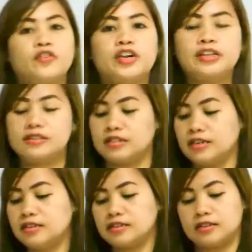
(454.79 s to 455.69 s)
for
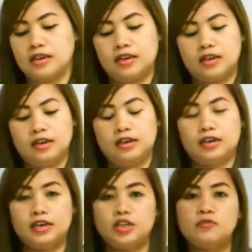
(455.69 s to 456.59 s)
instance,
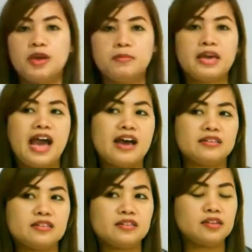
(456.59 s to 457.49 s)
you may be
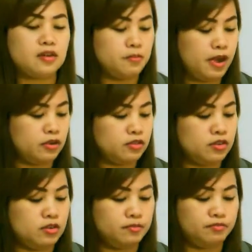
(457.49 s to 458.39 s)
asked about
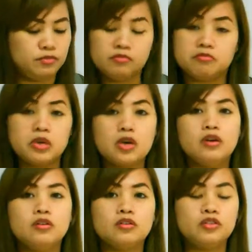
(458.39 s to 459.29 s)

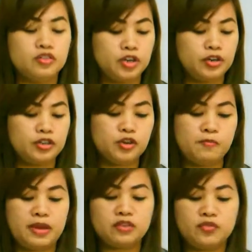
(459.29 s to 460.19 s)
considered as your
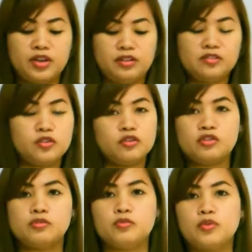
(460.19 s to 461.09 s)
best friend. So
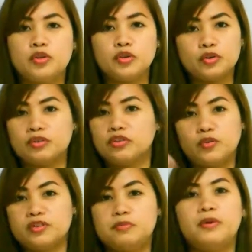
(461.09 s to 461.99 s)
your
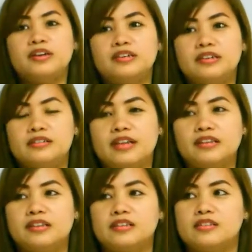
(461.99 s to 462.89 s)
response is
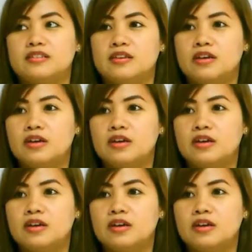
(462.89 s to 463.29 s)
like this.